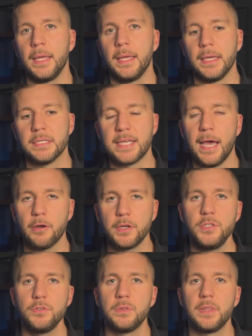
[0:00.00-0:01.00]
is how can
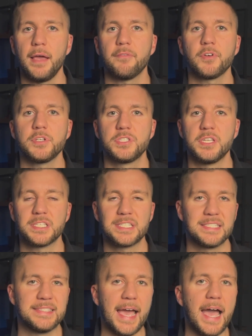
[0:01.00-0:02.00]
you leverage the
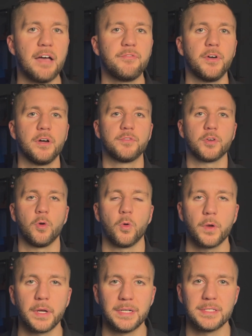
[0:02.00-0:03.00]
staff of your
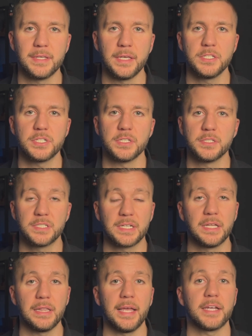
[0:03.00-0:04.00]
organization to
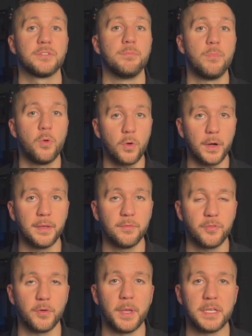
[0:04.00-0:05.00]
collect more
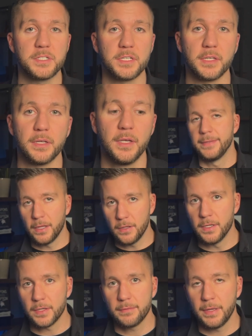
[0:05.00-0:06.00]
information? Now
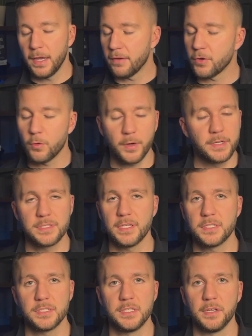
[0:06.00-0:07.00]
look, every
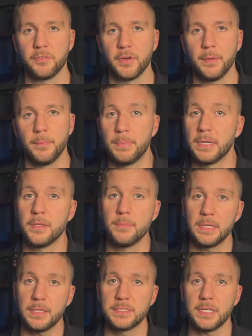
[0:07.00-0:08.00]
organization is different, but in the
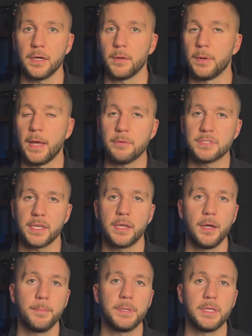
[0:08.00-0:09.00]
military, when I was a
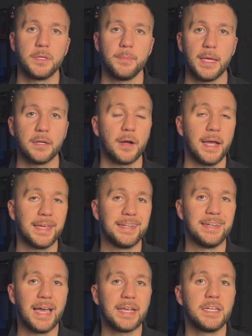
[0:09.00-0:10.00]
company commander, I had
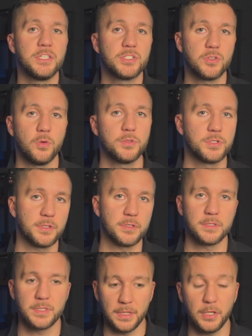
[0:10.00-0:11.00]
90
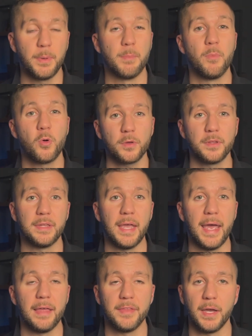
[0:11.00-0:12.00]
soldiers, a little bit more than
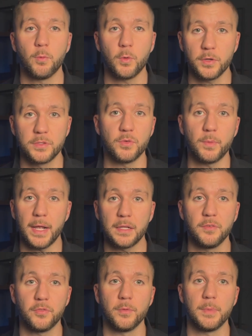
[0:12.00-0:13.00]
that, that worked directly
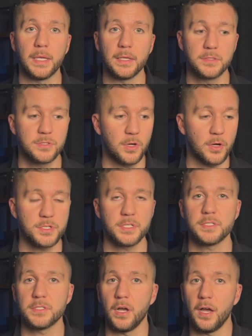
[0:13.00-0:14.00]
for me.
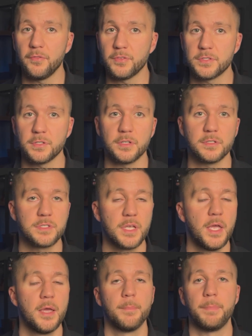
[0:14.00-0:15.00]
Sergeants, officers,
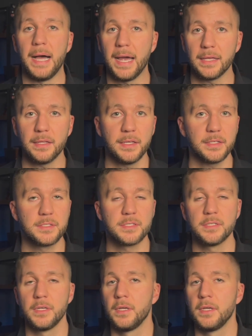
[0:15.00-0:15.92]
pilots,